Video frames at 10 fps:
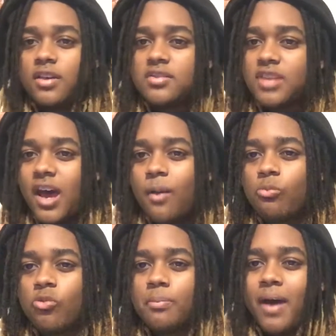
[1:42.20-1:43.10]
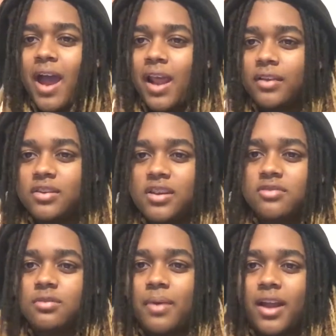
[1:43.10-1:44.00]
time went by, like the
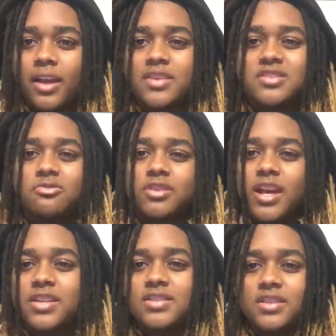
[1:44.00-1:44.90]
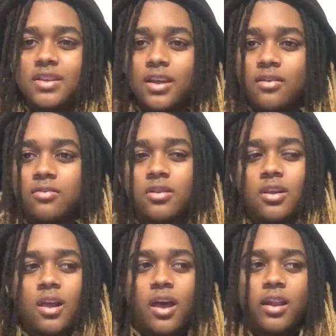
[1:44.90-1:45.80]
years went by, like it's 2018 now,
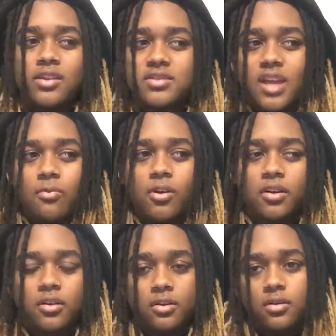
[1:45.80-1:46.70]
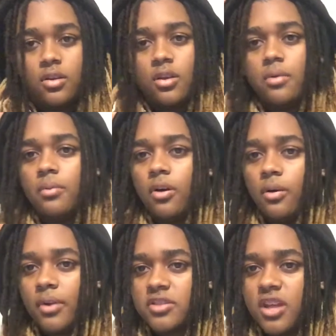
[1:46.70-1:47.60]
and I just started working there.
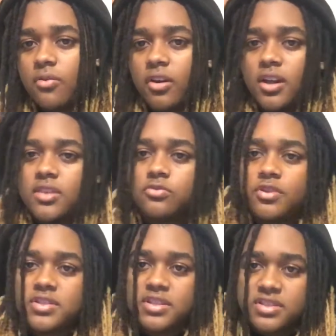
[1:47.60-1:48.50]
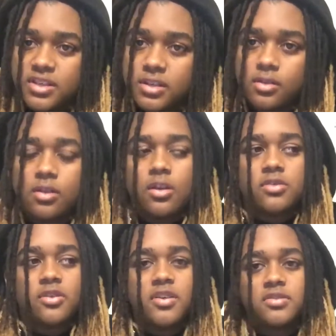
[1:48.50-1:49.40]
And I started working there in 2016.
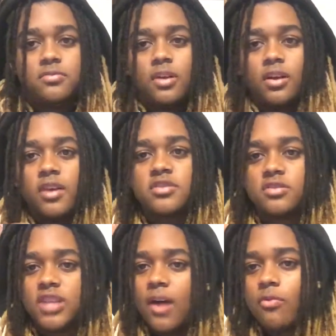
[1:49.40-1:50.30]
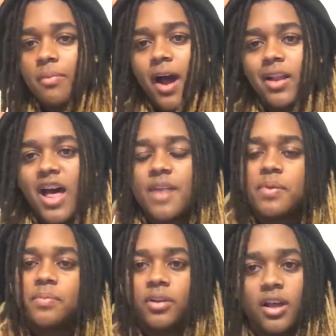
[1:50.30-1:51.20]
So as time went by, a lot of
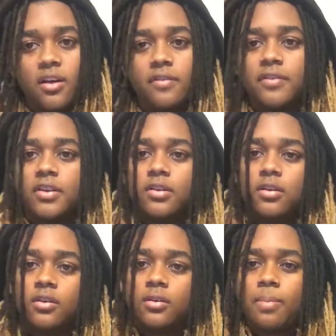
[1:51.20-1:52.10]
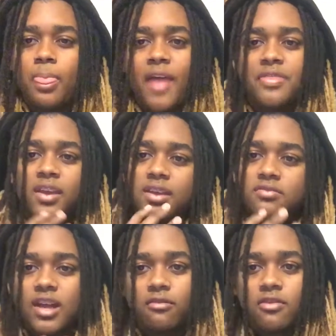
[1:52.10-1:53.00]
people left, and I think it was
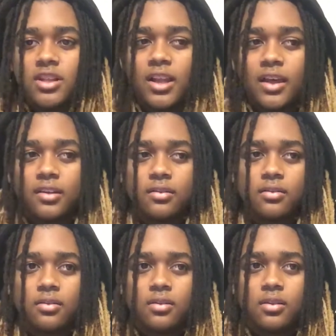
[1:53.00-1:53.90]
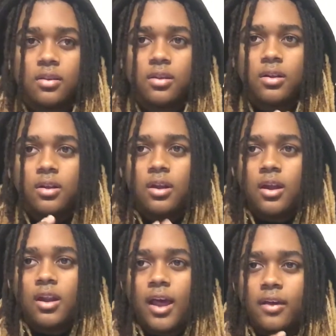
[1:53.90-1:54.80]
like really like
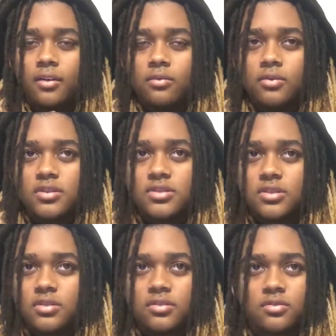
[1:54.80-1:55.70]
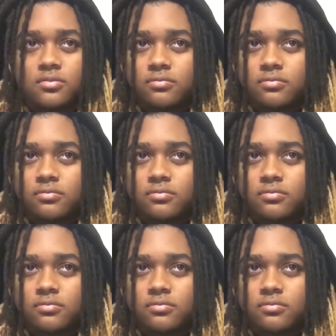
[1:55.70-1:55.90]
let's see.